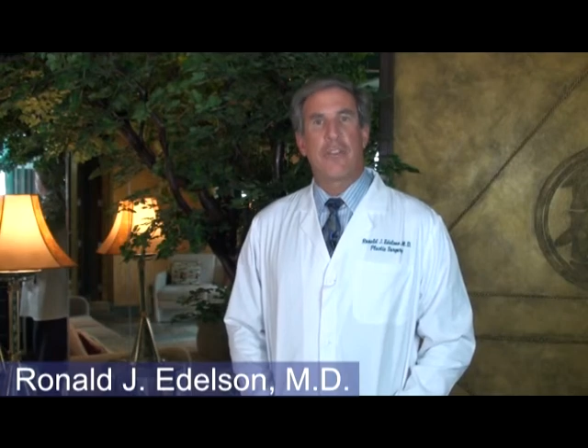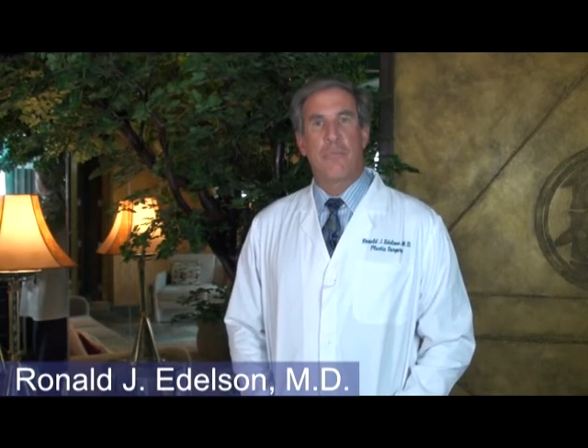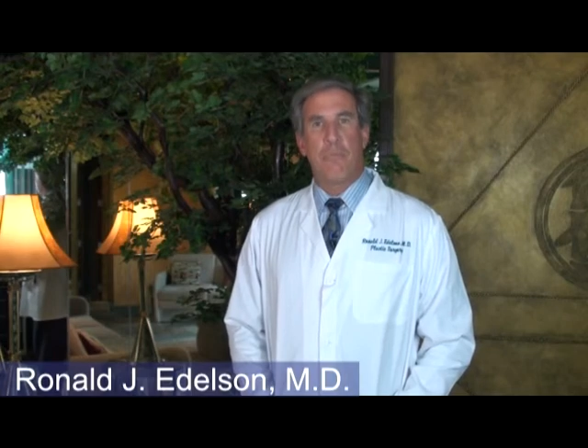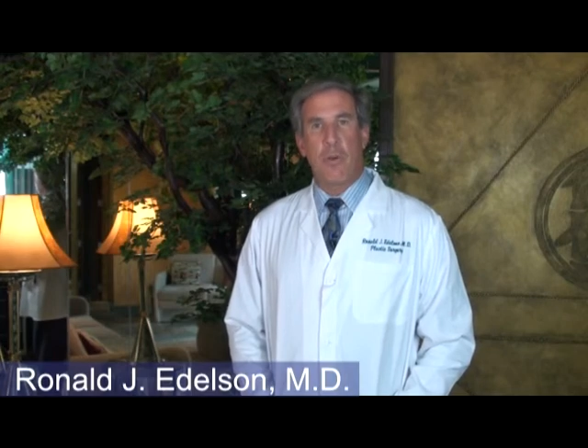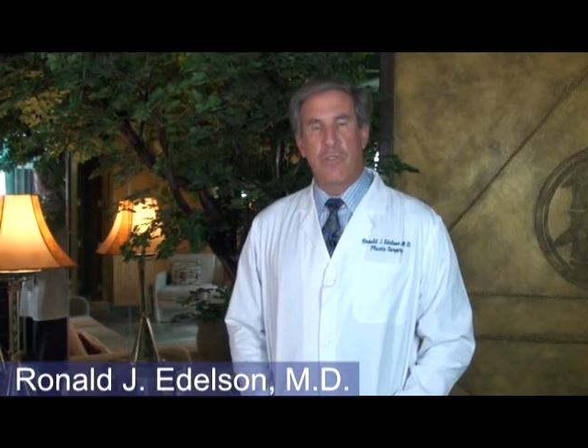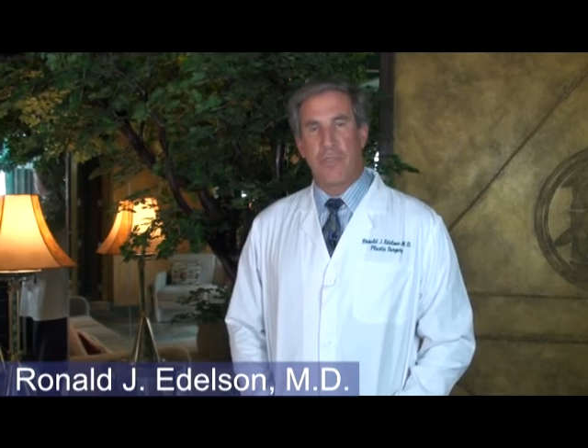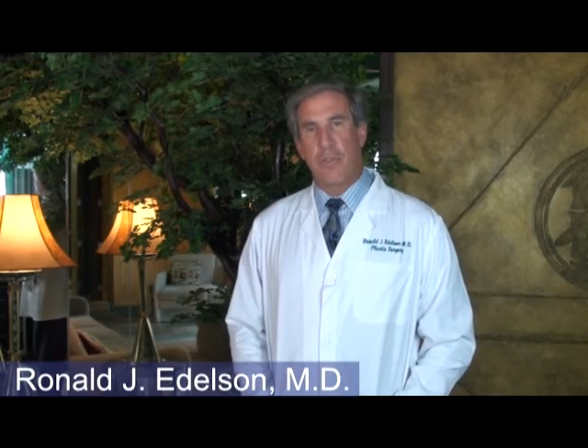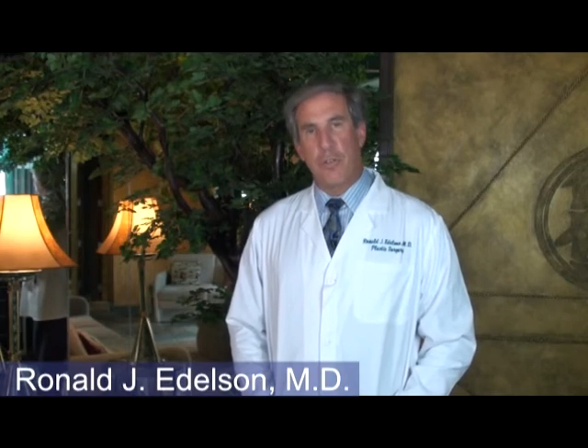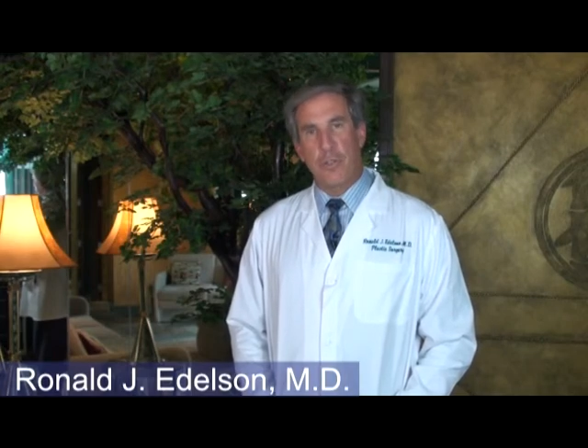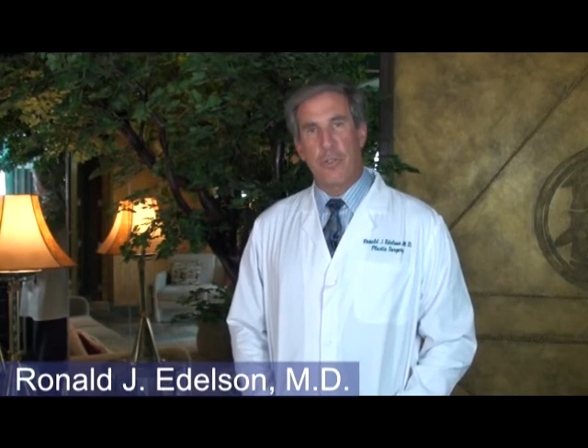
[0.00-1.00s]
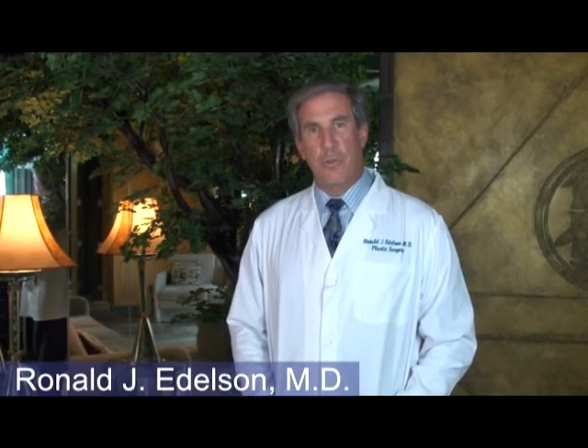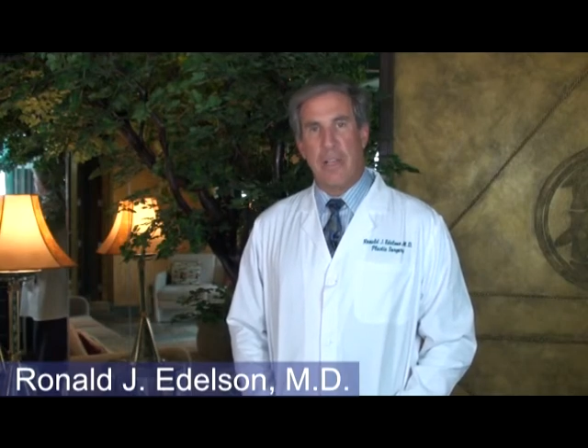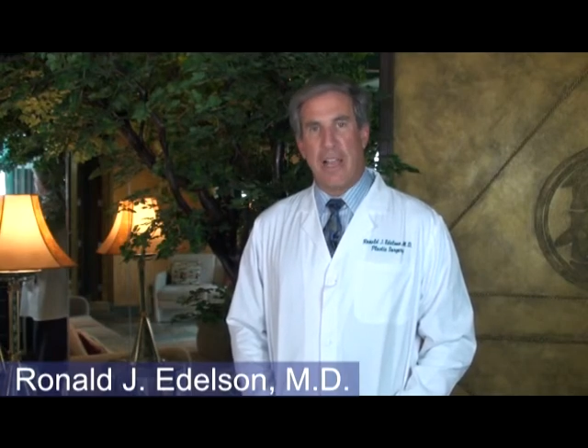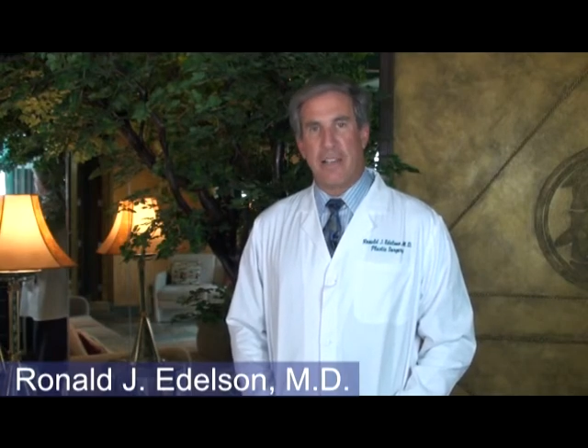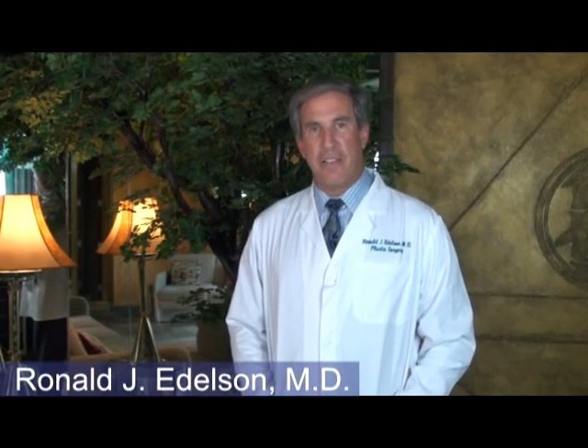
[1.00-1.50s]
to most of your
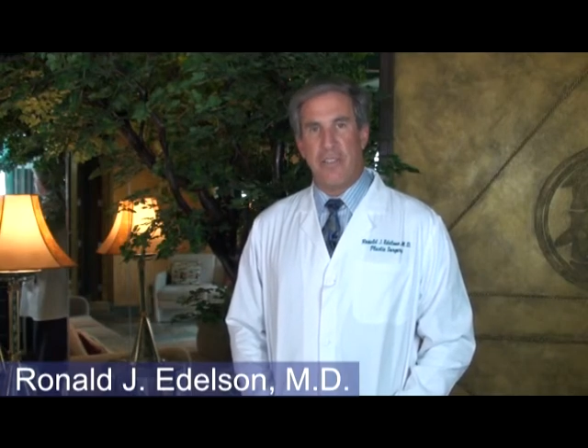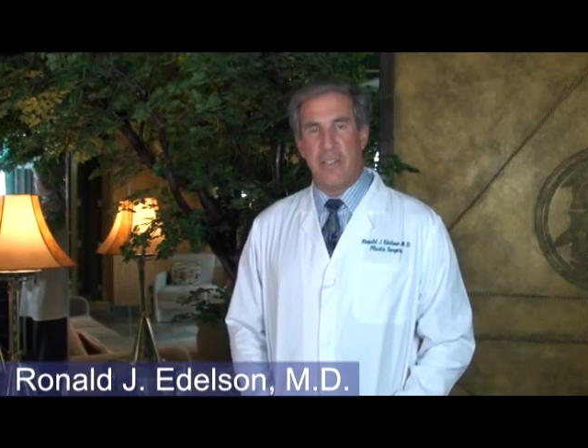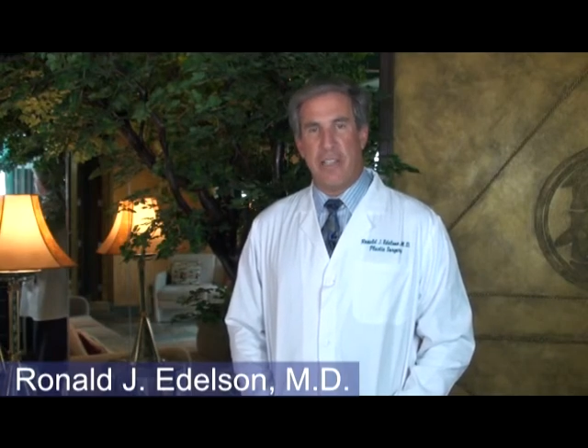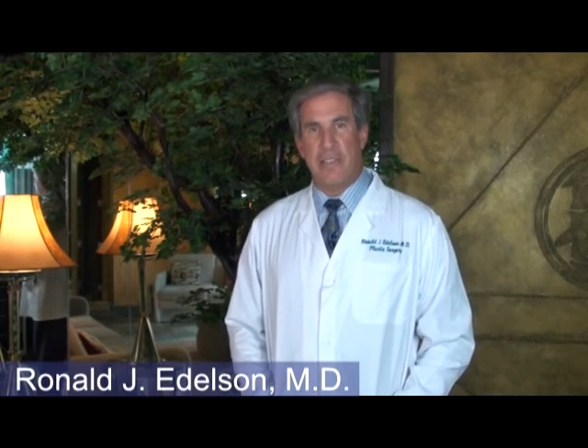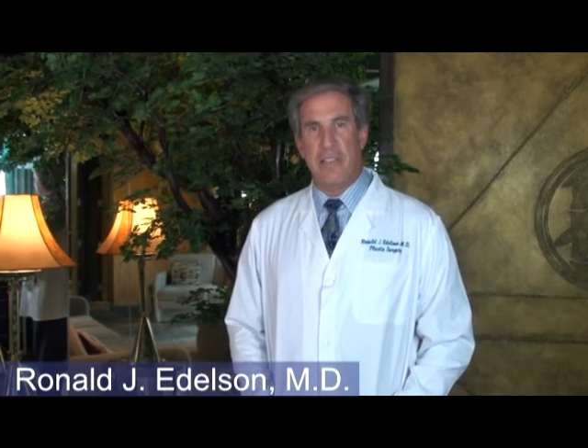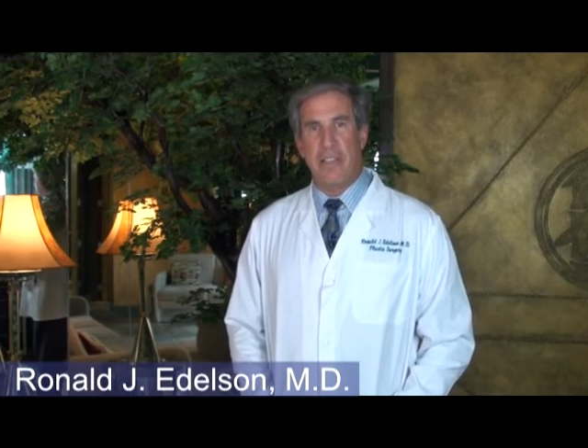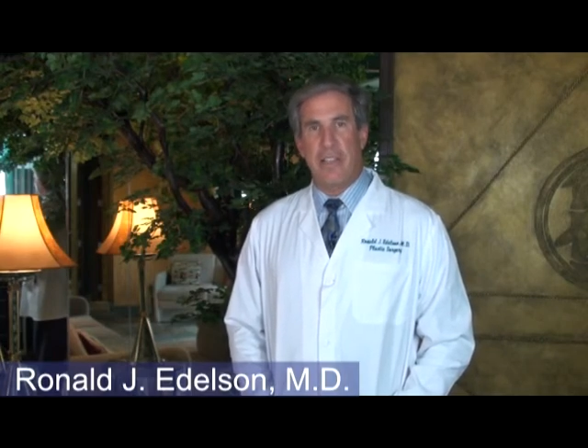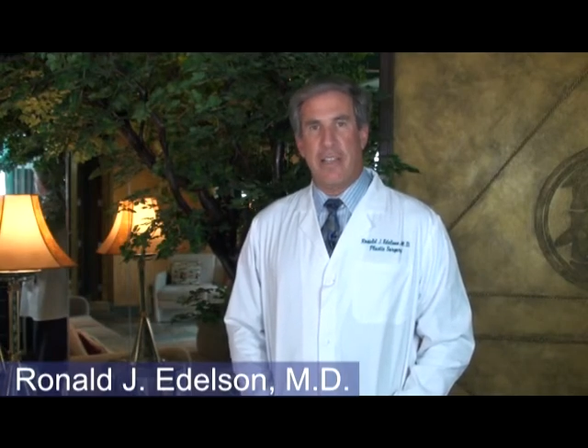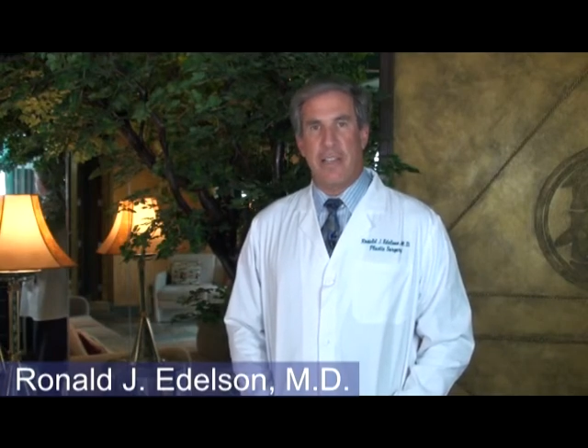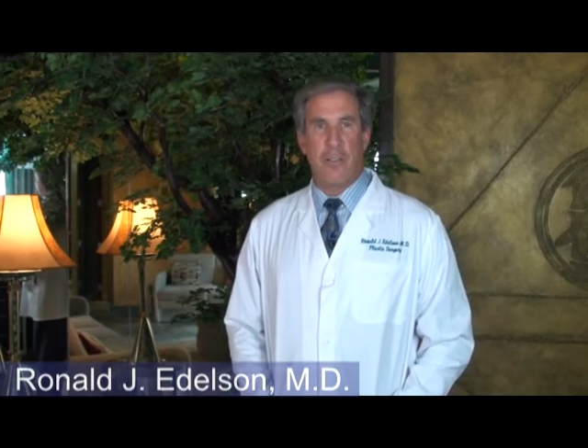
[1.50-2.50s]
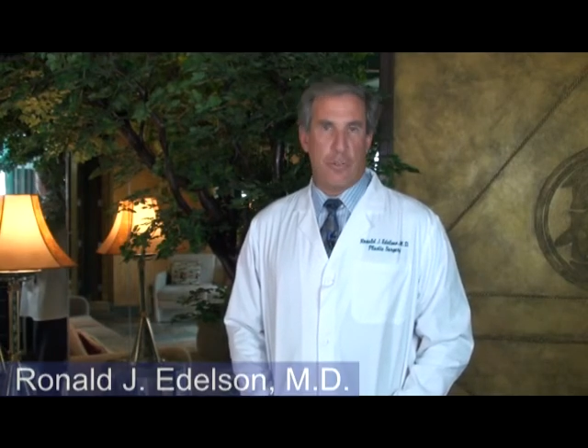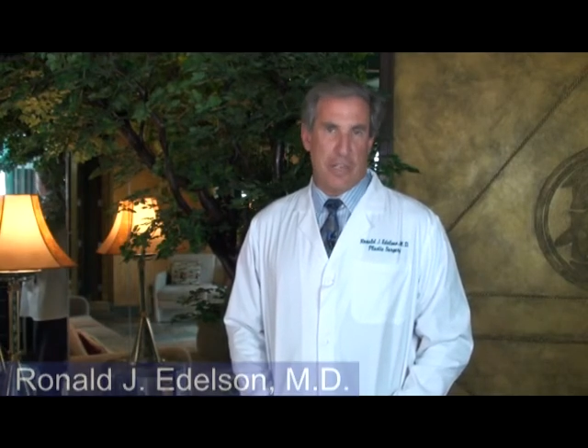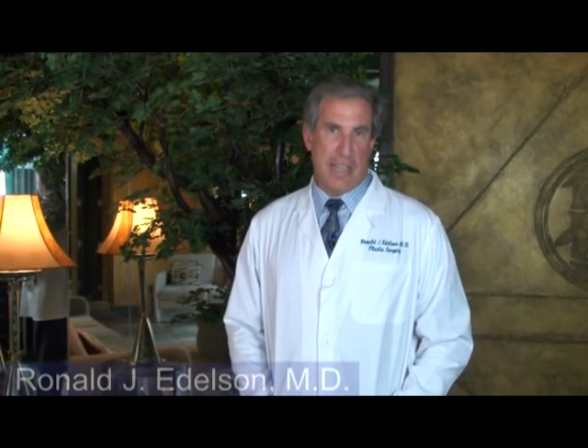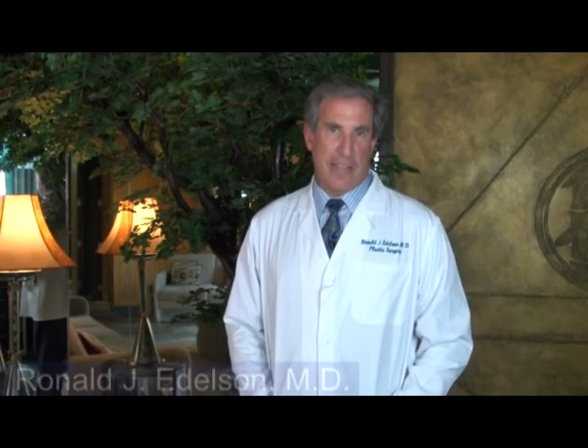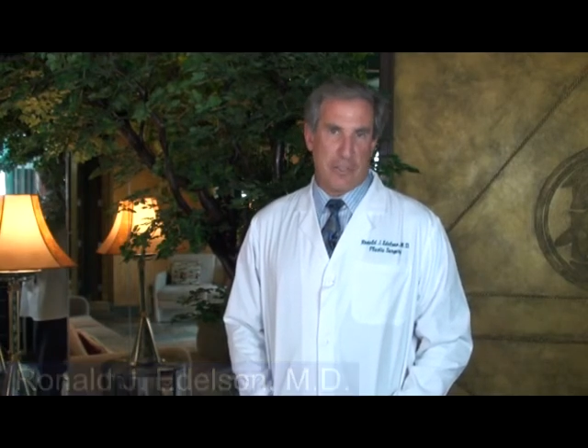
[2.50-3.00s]
usual activities,
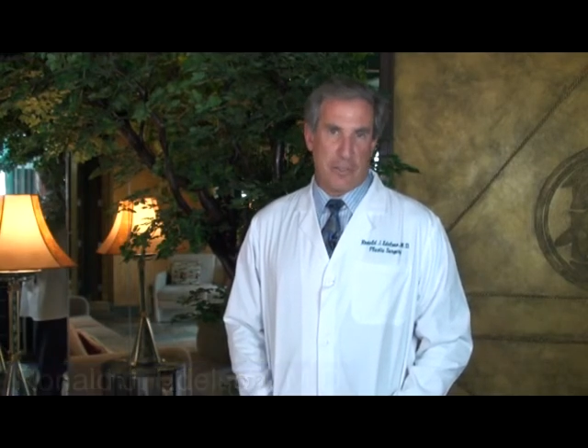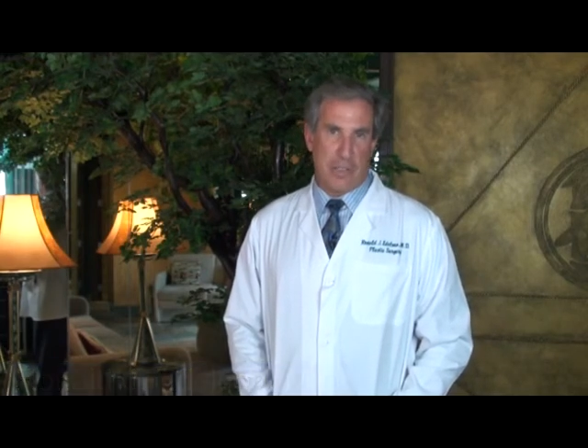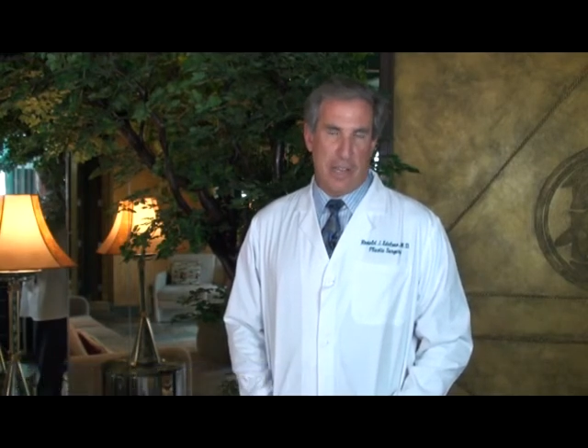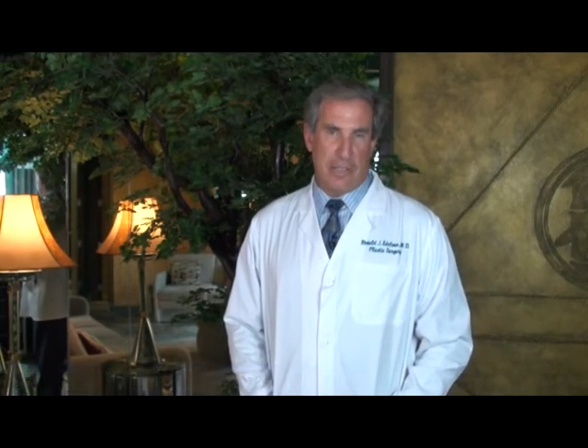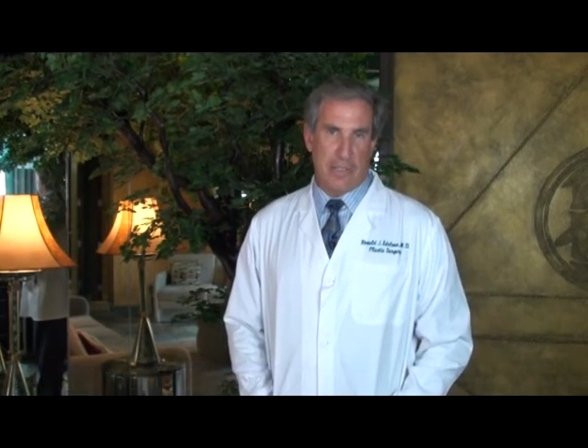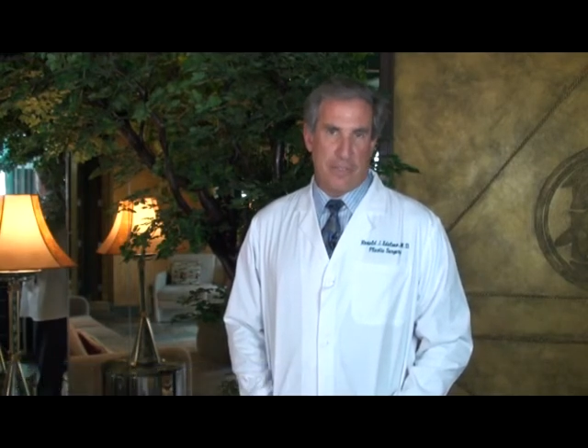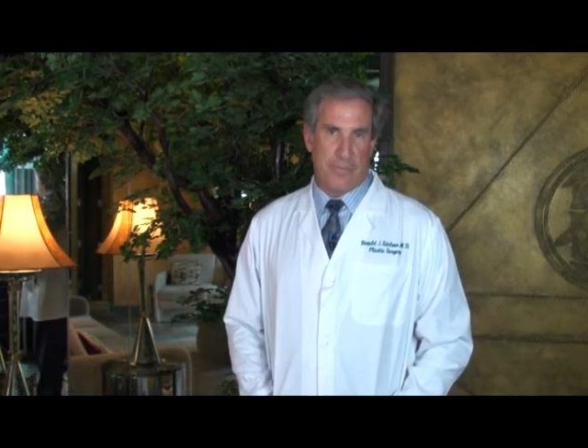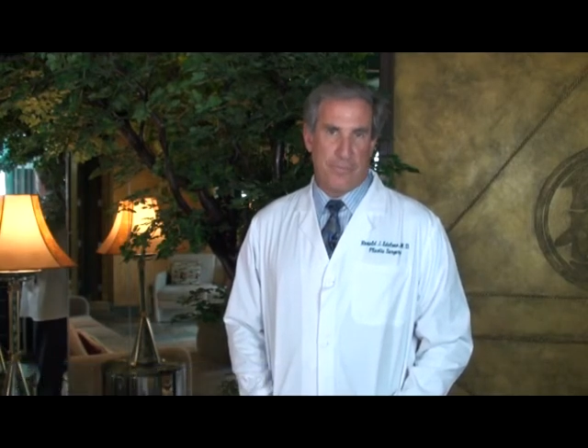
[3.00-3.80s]
including exercising.